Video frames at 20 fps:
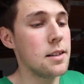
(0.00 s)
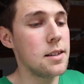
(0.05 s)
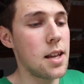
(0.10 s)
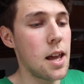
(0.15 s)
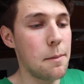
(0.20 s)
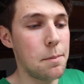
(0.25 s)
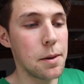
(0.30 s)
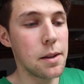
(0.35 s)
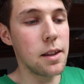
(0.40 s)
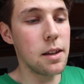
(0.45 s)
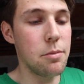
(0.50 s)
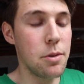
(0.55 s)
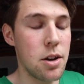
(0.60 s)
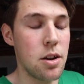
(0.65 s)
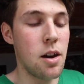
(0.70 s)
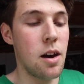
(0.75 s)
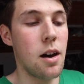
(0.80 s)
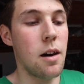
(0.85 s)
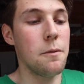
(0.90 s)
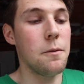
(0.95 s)
Typically when
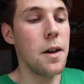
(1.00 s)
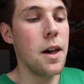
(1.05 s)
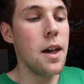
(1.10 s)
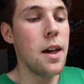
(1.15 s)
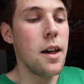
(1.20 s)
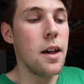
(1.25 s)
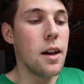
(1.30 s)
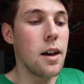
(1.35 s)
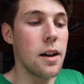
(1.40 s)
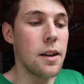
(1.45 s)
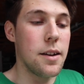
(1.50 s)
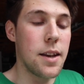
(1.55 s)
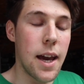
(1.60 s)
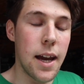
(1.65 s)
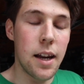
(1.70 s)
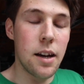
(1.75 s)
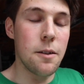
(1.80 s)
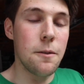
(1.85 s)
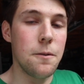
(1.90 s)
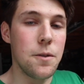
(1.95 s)
you have a
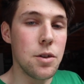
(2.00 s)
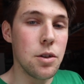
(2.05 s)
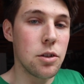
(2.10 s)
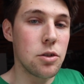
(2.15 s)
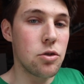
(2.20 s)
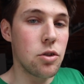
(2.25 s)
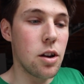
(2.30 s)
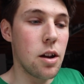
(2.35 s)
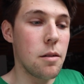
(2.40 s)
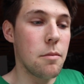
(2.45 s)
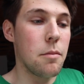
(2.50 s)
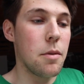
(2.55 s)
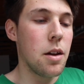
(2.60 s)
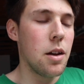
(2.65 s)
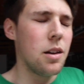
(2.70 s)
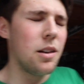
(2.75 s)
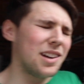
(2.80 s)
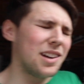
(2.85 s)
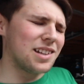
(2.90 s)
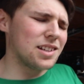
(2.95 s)
negative fuel trim,
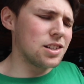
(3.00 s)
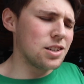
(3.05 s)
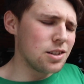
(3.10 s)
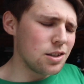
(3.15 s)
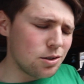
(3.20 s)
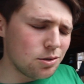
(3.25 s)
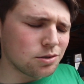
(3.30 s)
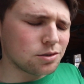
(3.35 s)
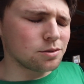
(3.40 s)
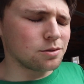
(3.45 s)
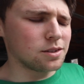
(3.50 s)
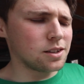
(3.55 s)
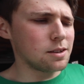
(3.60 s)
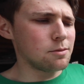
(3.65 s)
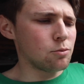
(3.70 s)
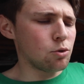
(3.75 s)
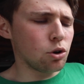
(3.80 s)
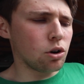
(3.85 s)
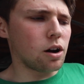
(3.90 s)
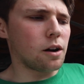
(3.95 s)
it's usually
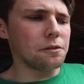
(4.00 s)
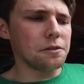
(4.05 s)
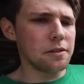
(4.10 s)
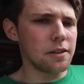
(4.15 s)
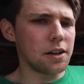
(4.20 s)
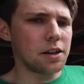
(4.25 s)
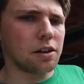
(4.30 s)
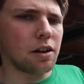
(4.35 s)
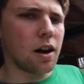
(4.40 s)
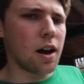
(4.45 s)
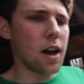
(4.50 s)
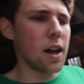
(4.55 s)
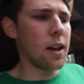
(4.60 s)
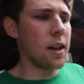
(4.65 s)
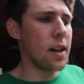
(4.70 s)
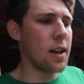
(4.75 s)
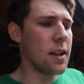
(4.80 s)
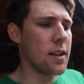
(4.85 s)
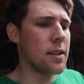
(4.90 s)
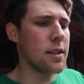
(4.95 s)
more often than not,
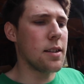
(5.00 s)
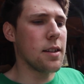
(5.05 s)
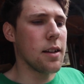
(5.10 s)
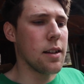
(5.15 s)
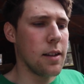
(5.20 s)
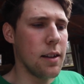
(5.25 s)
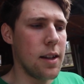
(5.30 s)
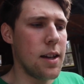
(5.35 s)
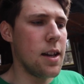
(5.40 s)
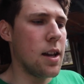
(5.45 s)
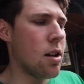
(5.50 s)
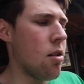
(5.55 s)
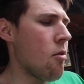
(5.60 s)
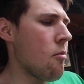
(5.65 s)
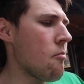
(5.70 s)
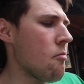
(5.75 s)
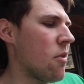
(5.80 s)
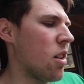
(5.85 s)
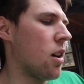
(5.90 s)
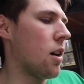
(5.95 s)
it's a leak
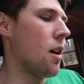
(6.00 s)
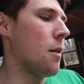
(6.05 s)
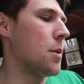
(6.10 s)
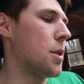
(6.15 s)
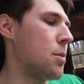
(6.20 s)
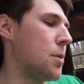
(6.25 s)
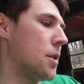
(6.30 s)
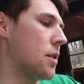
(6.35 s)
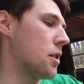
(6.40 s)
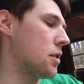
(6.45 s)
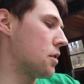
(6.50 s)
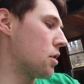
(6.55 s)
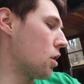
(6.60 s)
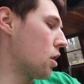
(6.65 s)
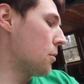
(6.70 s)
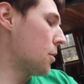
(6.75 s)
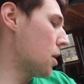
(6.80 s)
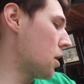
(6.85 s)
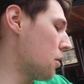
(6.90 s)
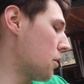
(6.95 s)
between the
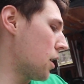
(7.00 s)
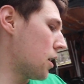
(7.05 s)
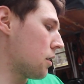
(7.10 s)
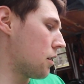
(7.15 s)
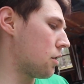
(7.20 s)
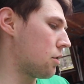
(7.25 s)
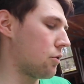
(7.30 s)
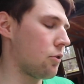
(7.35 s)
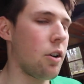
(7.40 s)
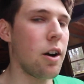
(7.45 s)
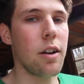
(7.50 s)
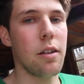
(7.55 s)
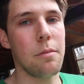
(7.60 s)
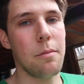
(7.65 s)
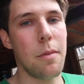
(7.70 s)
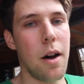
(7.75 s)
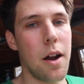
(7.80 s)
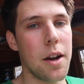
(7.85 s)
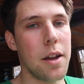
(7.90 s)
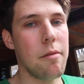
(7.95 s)
turbo and the throttle
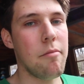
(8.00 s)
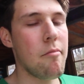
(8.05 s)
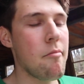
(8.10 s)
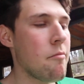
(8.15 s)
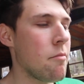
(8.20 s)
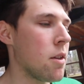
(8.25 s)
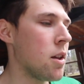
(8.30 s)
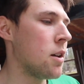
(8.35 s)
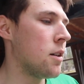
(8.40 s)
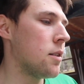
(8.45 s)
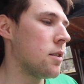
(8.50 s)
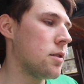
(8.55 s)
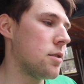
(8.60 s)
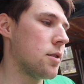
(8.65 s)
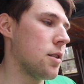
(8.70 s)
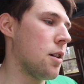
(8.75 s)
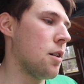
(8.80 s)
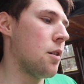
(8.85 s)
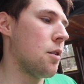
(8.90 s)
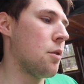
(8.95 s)
body.
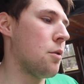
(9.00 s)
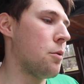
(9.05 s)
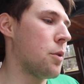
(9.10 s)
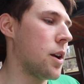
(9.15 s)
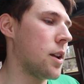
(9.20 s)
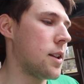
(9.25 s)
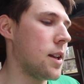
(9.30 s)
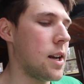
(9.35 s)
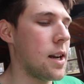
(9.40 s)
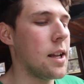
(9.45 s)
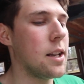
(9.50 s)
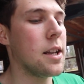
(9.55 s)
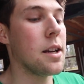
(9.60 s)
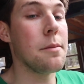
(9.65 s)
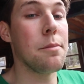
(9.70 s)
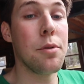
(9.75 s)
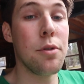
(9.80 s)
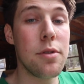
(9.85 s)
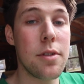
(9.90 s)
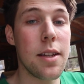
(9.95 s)
So what I did
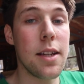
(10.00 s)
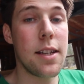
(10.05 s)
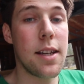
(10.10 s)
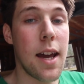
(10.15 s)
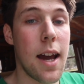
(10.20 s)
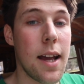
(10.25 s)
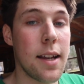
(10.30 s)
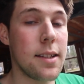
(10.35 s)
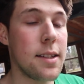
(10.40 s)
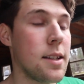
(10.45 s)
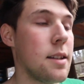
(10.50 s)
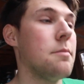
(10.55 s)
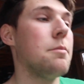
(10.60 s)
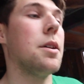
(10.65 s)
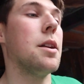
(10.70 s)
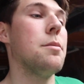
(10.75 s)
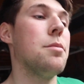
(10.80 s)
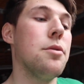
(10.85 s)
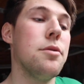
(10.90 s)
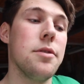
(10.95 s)
a boost leak test,
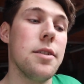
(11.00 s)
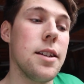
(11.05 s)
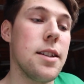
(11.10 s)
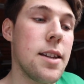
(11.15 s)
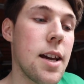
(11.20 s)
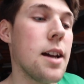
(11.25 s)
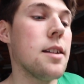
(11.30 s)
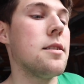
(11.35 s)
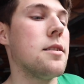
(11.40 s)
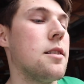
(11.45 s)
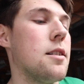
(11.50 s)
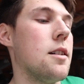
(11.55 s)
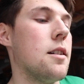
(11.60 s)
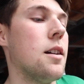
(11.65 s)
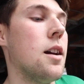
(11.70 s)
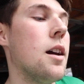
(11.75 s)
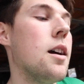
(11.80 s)
made a boost leak tester.